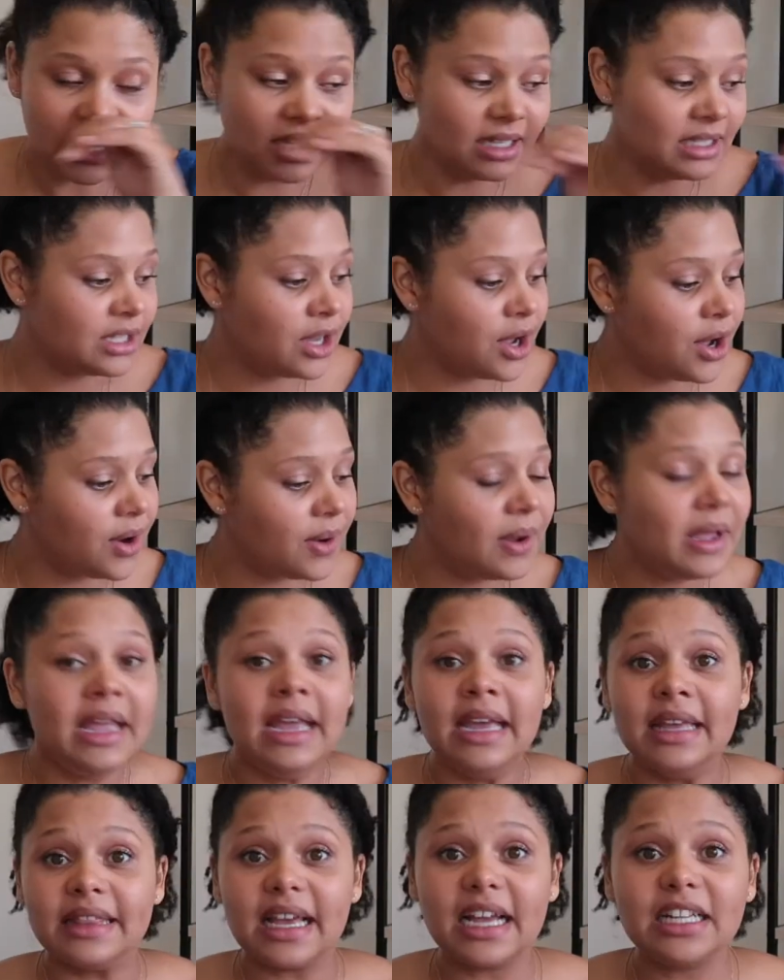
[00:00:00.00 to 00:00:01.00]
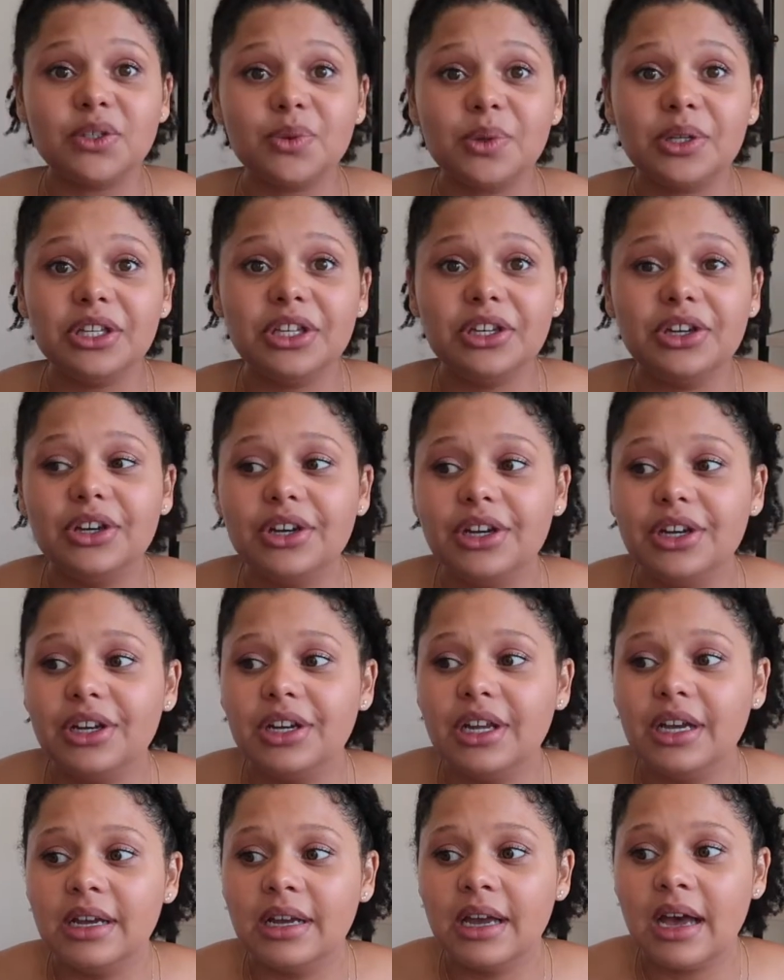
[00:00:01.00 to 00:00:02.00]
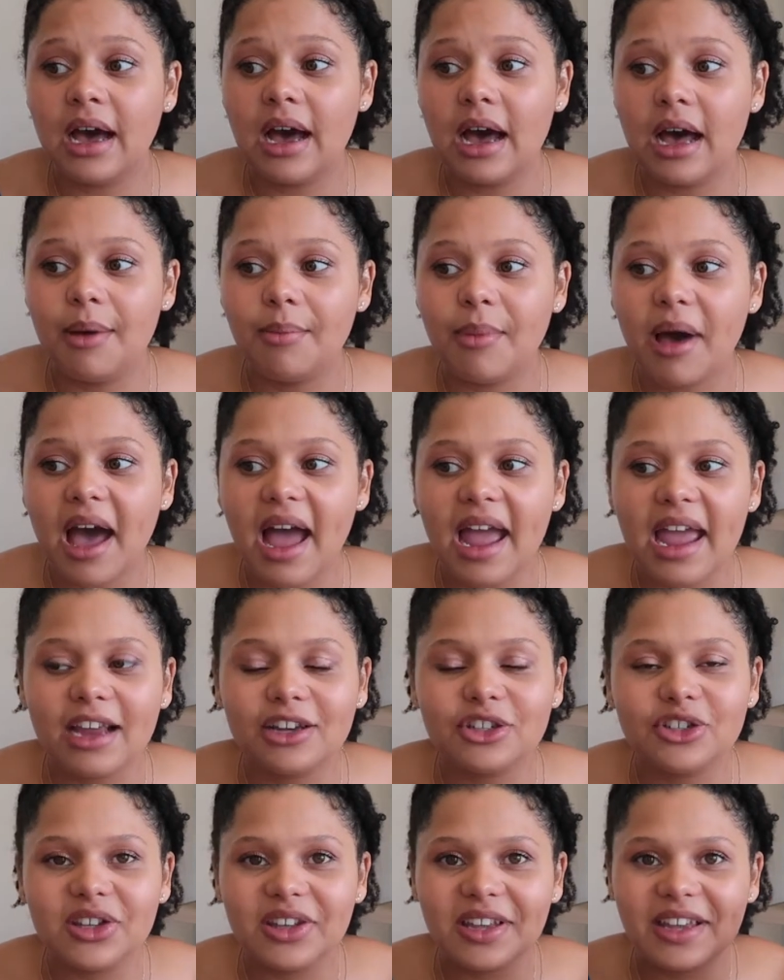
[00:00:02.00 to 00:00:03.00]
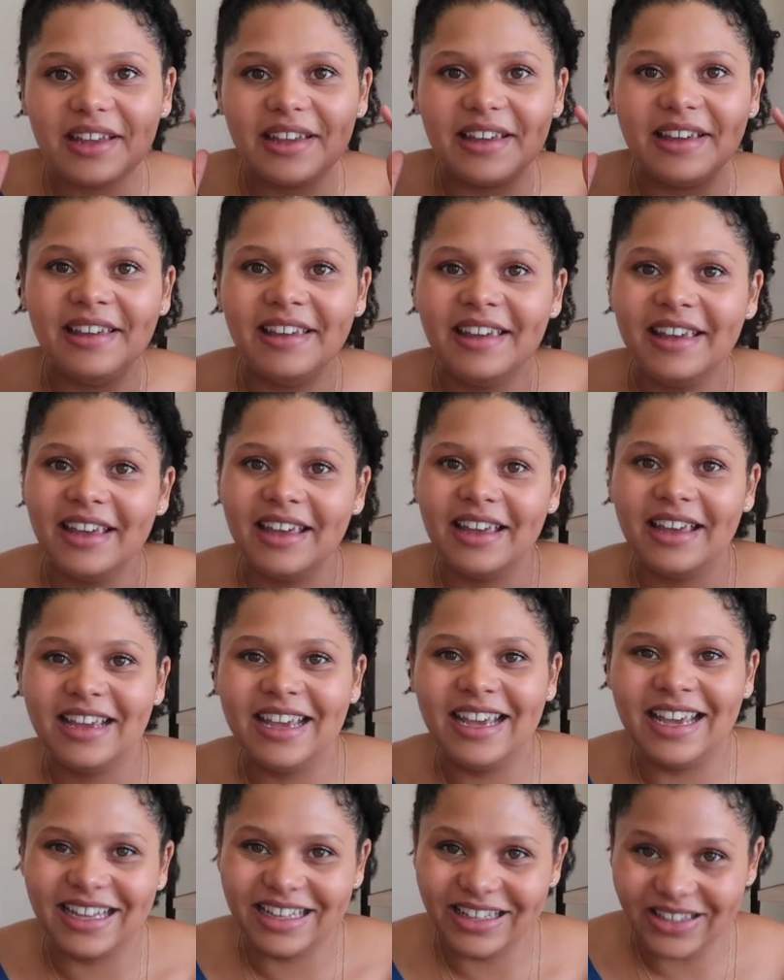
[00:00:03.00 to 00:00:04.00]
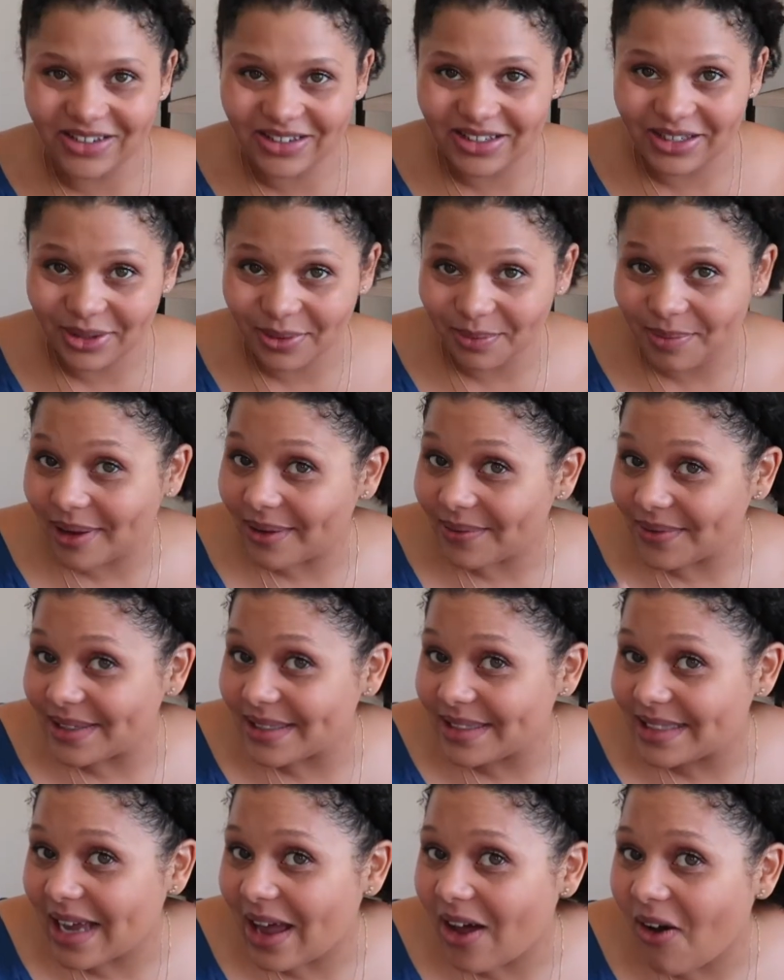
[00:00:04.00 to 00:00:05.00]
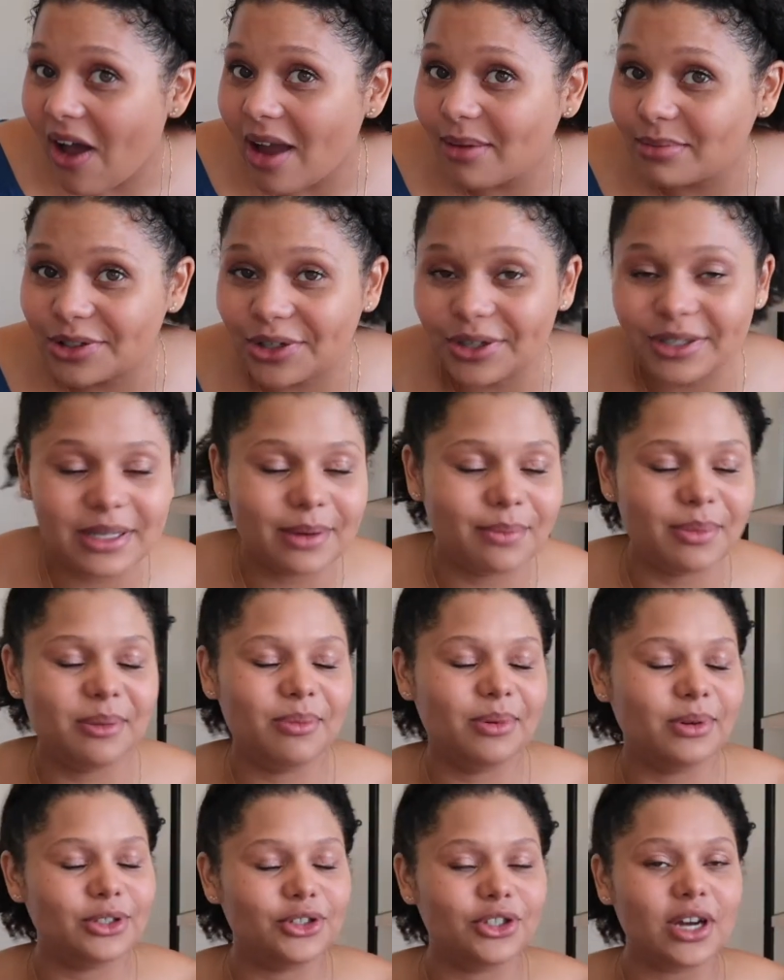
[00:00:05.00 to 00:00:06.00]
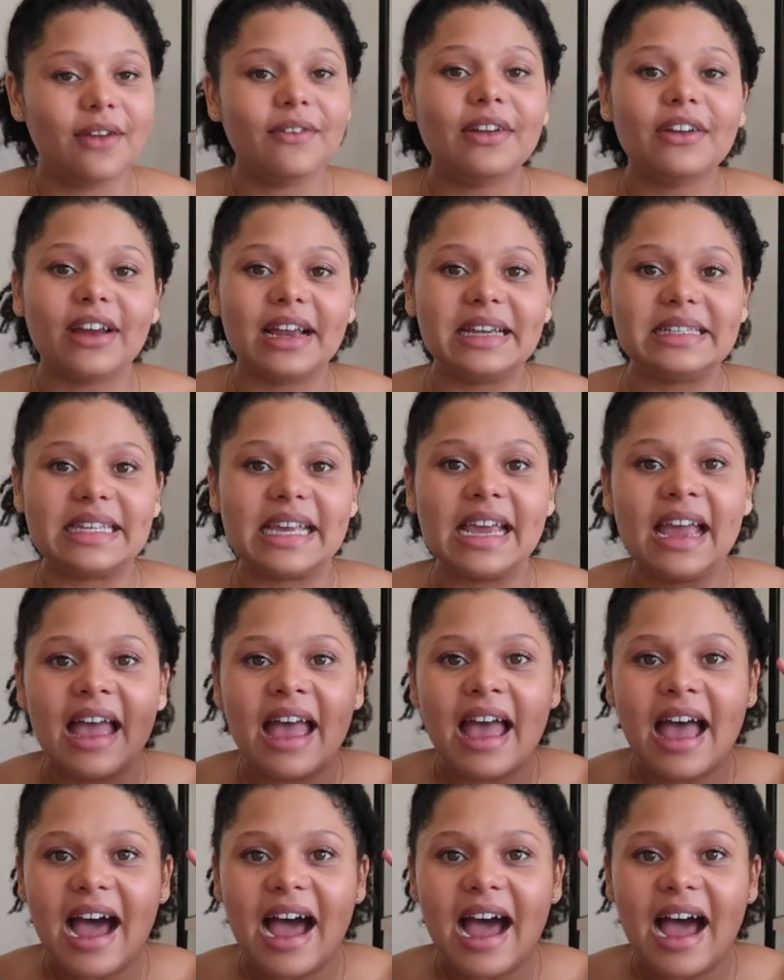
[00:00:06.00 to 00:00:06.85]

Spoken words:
So that's really good. I actually, you'll be able to tell, I'm sure some people it's driving crazy.